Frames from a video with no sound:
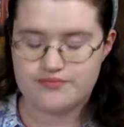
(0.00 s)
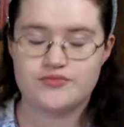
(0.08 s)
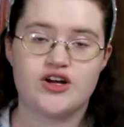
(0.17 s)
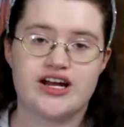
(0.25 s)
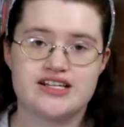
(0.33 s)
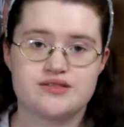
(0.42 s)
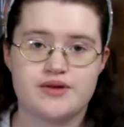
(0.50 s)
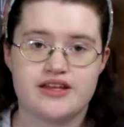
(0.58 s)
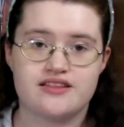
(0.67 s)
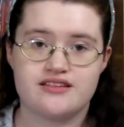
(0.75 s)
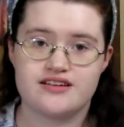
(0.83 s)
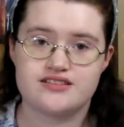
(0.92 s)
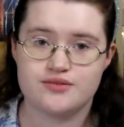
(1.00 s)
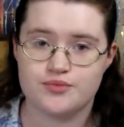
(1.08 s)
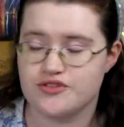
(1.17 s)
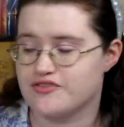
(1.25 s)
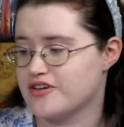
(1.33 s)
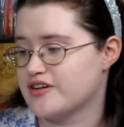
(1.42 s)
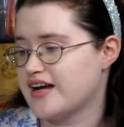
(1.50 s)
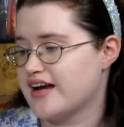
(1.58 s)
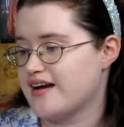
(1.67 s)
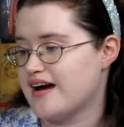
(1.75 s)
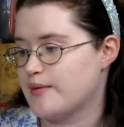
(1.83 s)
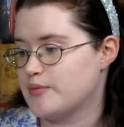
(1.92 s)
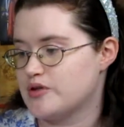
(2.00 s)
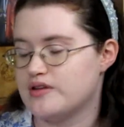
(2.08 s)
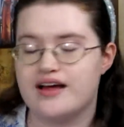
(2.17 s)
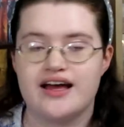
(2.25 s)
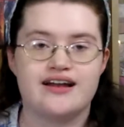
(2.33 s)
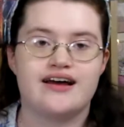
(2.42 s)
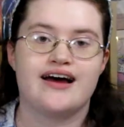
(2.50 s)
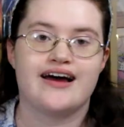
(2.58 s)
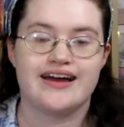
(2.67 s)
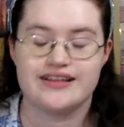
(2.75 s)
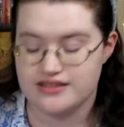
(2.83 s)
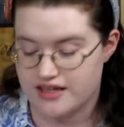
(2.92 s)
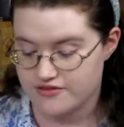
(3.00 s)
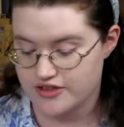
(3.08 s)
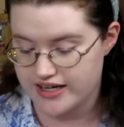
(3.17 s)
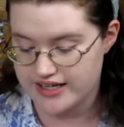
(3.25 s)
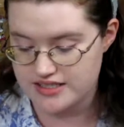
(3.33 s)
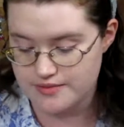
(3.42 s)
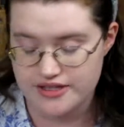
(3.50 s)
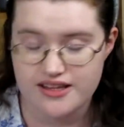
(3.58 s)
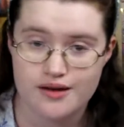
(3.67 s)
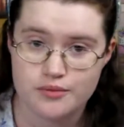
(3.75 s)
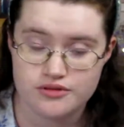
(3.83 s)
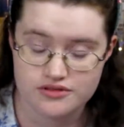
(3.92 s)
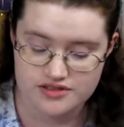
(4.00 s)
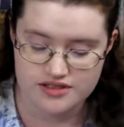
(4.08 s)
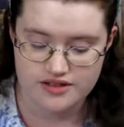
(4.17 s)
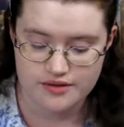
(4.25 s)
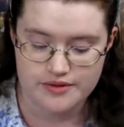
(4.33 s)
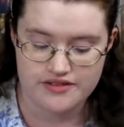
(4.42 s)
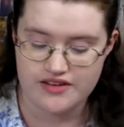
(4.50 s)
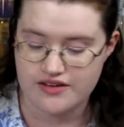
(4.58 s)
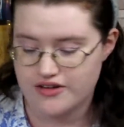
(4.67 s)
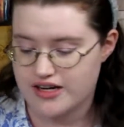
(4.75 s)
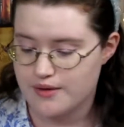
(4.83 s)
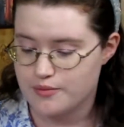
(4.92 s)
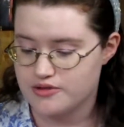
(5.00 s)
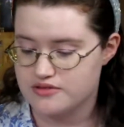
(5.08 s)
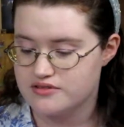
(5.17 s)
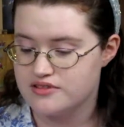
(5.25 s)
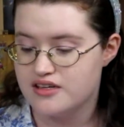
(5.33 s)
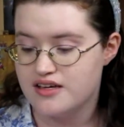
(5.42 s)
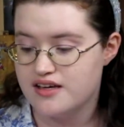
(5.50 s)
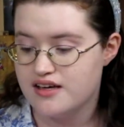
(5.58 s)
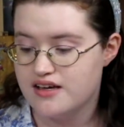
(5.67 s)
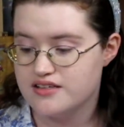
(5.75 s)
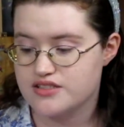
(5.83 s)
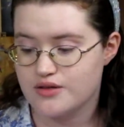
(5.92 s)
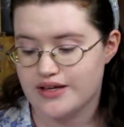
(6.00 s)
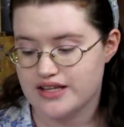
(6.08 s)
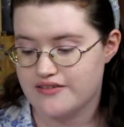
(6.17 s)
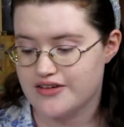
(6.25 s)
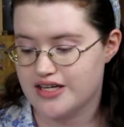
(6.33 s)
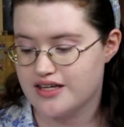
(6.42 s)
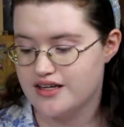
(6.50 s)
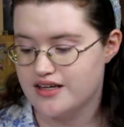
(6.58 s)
Granny Smith is the preferred apple, and I love Granny Smith apples. They're like my favorite apple, so I love it.